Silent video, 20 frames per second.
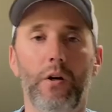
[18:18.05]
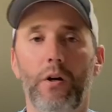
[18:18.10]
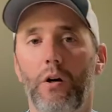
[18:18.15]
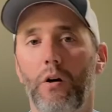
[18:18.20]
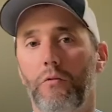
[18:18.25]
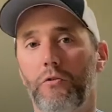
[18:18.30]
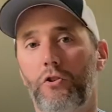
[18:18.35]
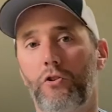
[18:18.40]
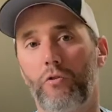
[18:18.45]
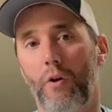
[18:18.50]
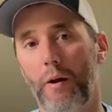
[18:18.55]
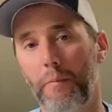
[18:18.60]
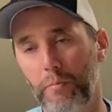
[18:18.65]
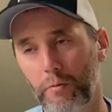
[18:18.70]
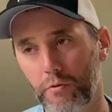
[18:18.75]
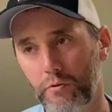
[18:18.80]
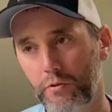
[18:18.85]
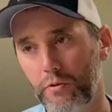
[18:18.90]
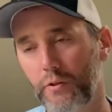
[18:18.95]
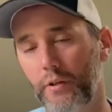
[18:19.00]
of
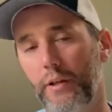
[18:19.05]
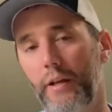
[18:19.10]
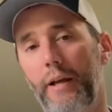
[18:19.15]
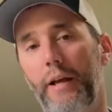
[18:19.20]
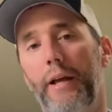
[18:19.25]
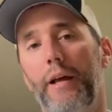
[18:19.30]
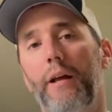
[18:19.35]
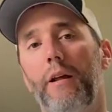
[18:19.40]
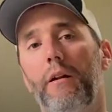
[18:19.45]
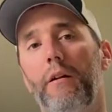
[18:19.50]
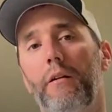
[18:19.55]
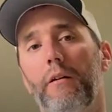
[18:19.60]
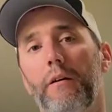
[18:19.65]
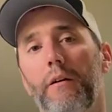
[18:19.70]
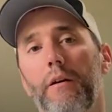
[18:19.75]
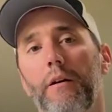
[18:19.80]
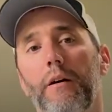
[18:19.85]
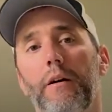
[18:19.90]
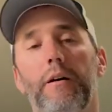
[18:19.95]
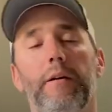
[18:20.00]
stripers
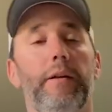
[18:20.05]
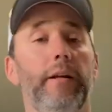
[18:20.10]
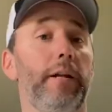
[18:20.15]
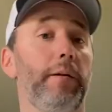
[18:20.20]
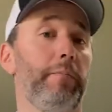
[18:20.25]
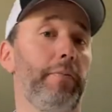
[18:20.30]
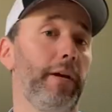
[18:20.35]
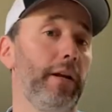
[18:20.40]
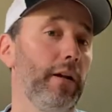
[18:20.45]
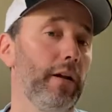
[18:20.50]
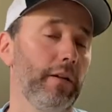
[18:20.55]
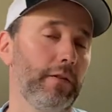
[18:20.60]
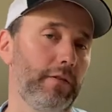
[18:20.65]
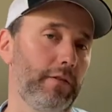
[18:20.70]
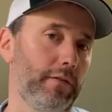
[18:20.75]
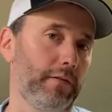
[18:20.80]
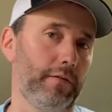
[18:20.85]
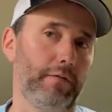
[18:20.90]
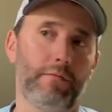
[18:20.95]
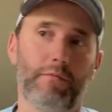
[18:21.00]
and
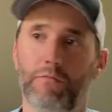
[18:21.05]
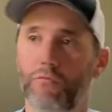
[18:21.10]
peanuts